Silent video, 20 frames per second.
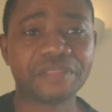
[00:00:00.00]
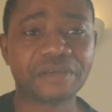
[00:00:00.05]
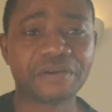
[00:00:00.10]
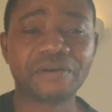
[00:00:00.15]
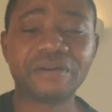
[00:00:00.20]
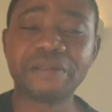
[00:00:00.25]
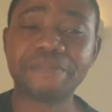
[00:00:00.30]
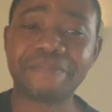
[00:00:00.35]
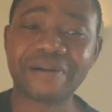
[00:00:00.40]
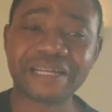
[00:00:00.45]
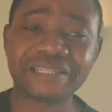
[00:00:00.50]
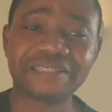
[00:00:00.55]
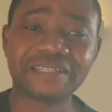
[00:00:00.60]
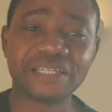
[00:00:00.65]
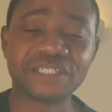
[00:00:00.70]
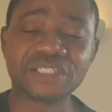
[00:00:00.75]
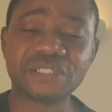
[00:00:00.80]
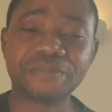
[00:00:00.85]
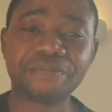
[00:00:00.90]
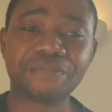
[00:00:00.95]
They call it
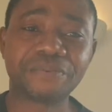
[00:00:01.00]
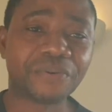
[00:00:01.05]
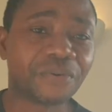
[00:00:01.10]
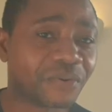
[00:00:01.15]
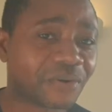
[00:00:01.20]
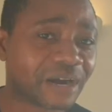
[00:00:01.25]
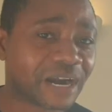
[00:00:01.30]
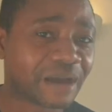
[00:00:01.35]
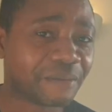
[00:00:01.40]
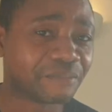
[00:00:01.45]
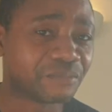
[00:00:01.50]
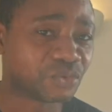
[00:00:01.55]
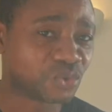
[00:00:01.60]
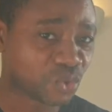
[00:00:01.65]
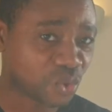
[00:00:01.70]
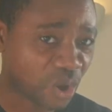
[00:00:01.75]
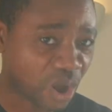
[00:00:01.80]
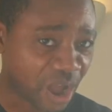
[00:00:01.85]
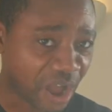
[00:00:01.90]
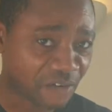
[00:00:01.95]
partnership program.
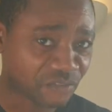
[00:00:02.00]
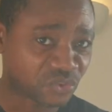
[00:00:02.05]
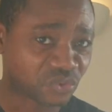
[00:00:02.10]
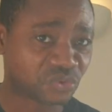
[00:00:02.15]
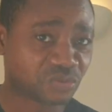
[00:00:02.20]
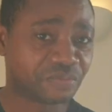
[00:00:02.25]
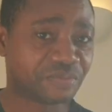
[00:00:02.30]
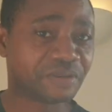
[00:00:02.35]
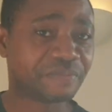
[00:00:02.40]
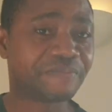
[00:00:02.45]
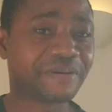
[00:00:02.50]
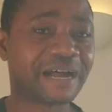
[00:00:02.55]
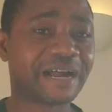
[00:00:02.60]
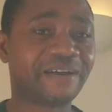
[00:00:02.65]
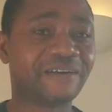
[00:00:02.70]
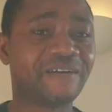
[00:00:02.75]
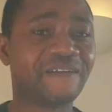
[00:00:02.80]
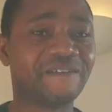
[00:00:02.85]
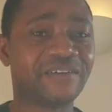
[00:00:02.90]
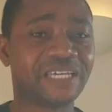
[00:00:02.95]
You have to be
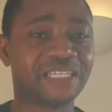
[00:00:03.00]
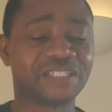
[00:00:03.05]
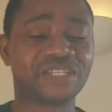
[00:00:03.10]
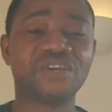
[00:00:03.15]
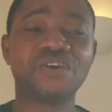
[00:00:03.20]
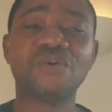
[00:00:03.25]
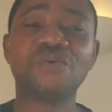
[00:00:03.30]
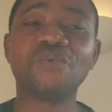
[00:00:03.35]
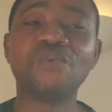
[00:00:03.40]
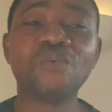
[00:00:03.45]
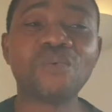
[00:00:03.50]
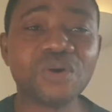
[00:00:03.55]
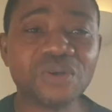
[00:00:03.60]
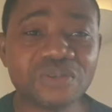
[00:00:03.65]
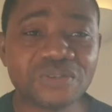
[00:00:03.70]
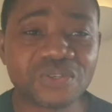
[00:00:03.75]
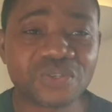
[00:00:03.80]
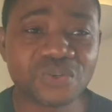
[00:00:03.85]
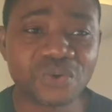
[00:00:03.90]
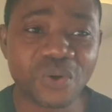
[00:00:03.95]
part of it.
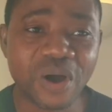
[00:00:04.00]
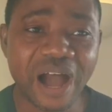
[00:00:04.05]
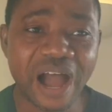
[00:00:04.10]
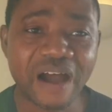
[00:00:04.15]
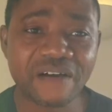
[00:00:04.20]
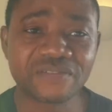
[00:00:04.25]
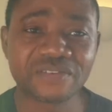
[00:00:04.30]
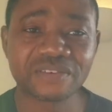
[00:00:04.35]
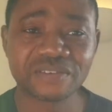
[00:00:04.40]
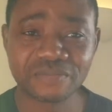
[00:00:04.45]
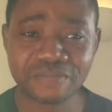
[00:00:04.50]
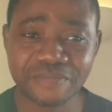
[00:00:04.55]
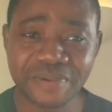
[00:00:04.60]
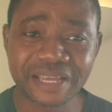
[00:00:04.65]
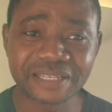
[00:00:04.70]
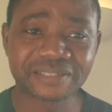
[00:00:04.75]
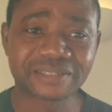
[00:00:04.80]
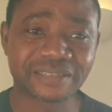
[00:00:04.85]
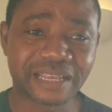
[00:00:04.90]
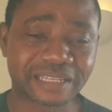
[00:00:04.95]
Once you have
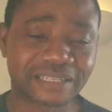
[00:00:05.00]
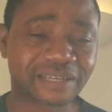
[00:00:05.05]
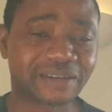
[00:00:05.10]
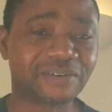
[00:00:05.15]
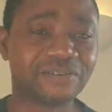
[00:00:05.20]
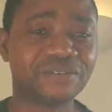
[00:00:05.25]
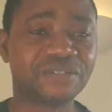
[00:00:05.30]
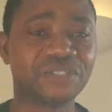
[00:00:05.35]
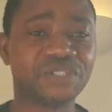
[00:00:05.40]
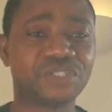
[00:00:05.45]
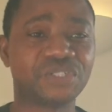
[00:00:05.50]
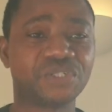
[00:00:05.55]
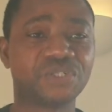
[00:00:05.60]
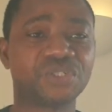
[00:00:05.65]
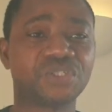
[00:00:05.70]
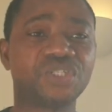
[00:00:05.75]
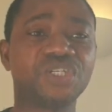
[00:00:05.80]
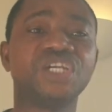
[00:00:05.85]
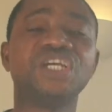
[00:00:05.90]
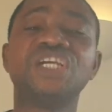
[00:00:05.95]
met certain
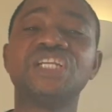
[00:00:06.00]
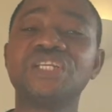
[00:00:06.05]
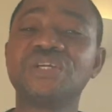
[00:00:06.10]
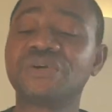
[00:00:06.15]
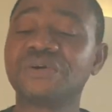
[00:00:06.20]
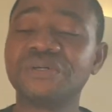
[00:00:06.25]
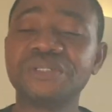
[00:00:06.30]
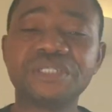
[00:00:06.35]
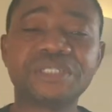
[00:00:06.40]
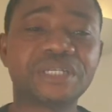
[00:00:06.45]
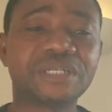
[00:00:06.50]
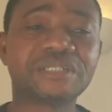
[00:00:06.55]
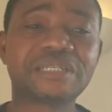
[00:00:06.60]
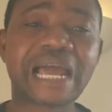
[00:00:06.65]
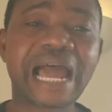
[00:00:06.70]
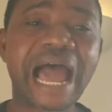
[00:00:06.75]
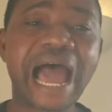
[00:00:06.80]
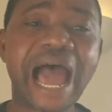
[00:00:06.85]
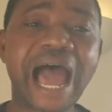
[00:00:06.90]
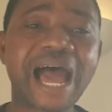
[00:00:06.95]
conditions, the
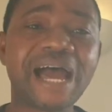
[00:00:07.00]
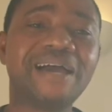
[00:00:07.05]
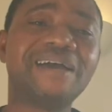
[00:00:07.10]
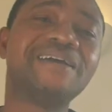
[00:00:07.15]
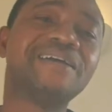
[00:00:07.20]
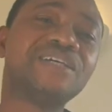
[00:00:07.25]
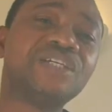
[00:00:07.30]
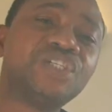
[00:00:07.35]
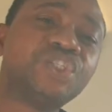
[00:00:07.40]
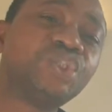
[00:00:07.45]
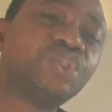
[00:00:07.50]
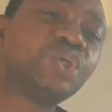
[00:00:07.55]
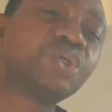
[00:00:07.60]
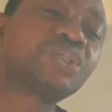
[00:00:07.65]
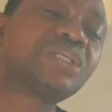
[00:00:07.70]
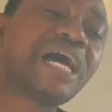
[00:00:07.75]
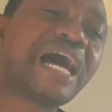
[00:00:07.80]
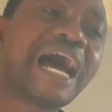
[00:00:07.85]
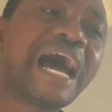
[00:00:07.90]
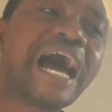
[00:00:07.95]
conditions are
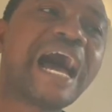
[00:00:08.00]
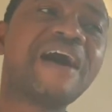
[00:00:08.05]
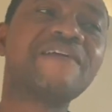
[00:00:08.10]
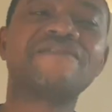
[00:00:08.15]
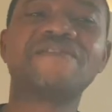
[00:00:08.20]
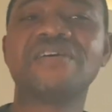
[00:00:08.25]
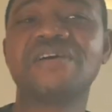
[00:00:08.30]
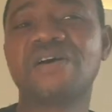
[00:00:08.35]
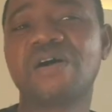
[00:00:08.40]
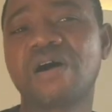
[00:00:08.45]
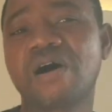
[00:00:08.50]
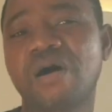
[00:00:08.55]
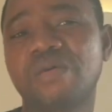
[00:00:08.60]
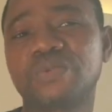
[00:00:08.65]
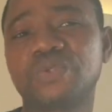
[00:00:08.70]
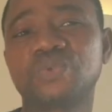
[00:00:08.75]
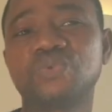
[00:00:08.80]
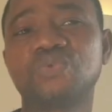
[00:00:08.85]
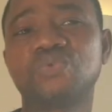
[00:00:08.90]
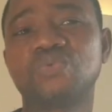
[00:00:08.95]
just have
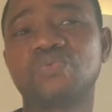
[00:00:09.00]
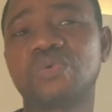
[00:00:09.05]
up to